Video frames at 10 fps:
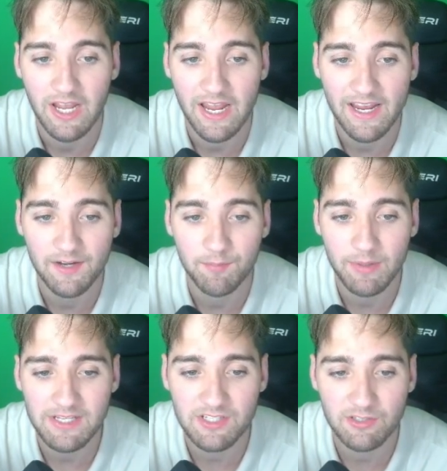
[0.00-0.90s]
And
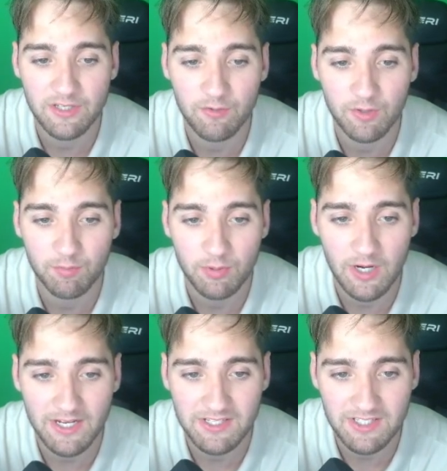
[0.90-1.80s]
basically where
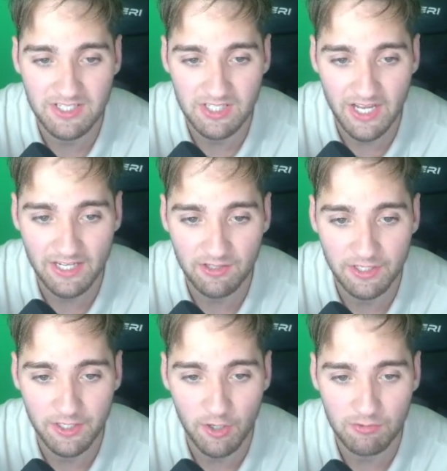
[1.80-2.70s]
price is likely to
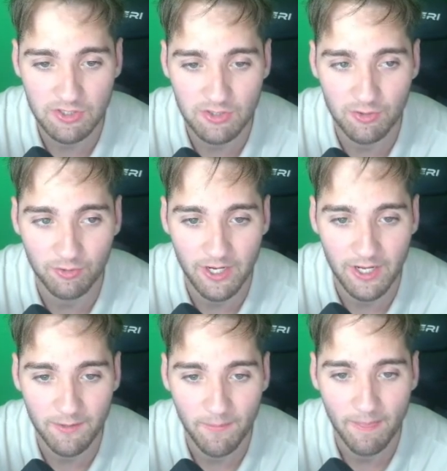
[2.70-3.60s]
go to,
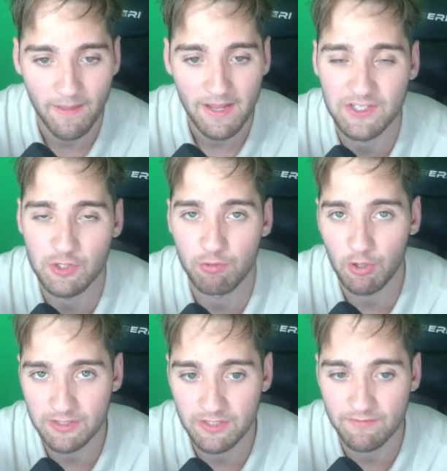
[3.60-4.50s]
right, these relative